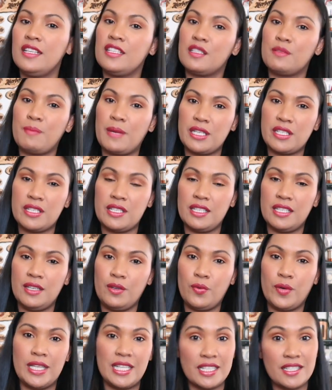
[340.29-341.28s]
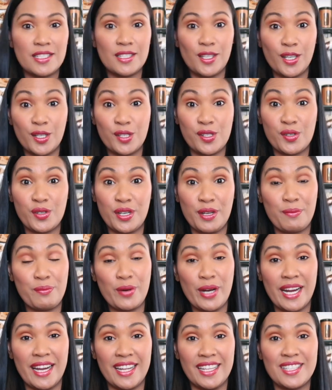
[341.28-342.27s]
especially when it's luxury
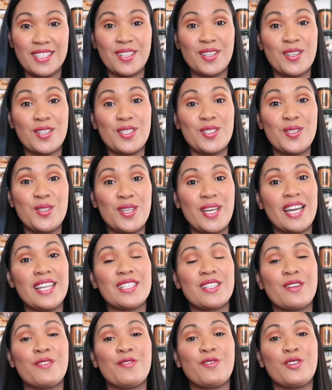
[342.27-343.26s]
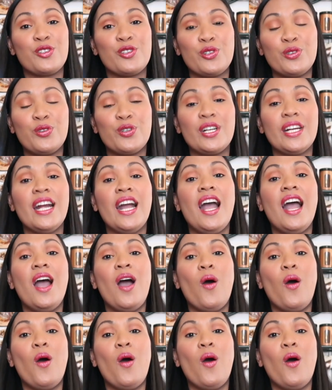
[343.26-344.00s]
brands, because you guys are for sure